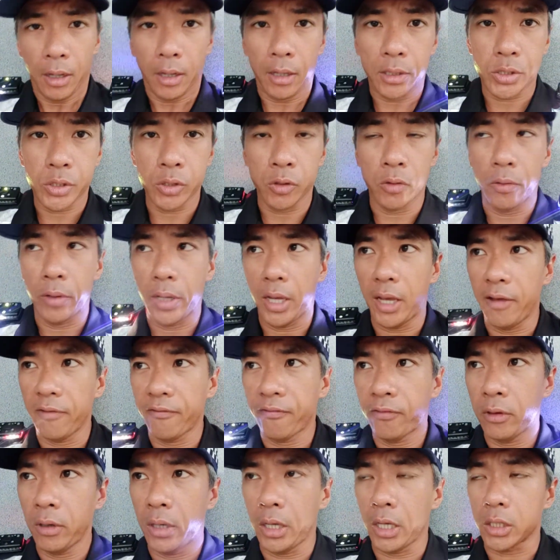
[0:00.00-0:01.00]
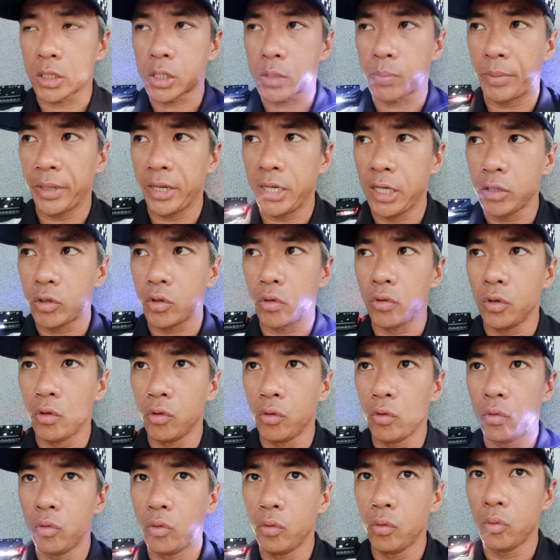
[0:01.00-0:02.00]
And so after explaining to
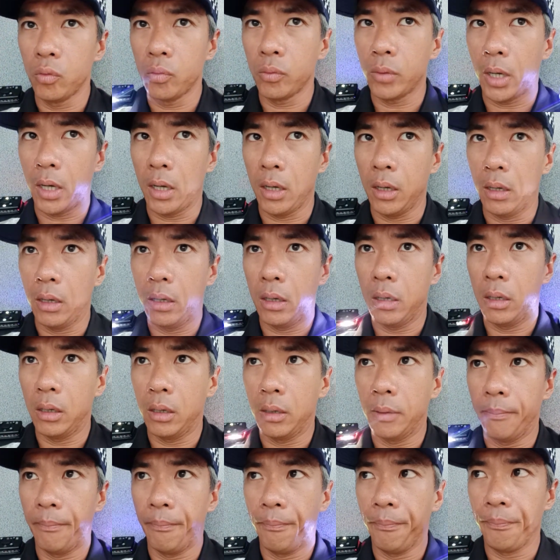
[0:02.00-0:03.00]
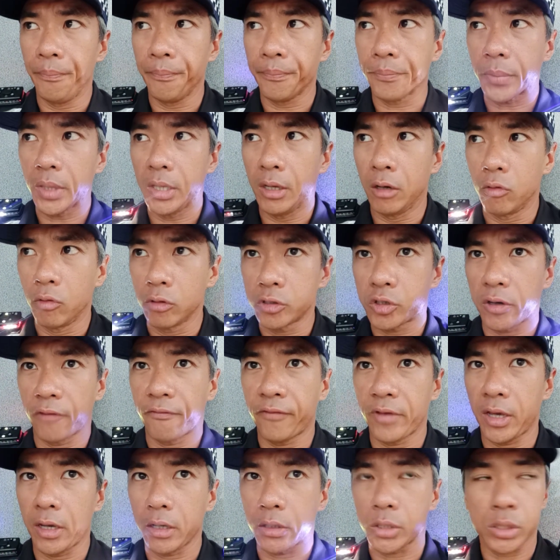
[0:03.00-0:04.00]
you the Road
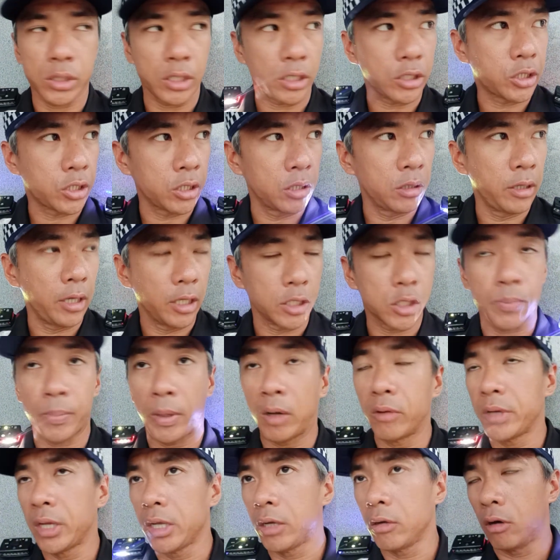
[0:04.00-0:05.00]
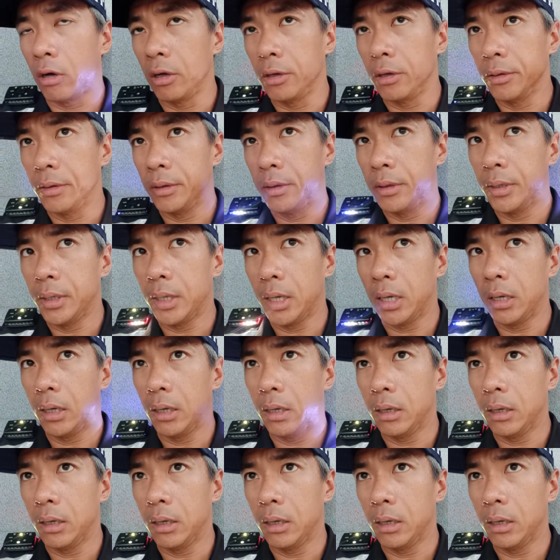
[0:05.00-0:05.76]
Traffic Act section, expounding on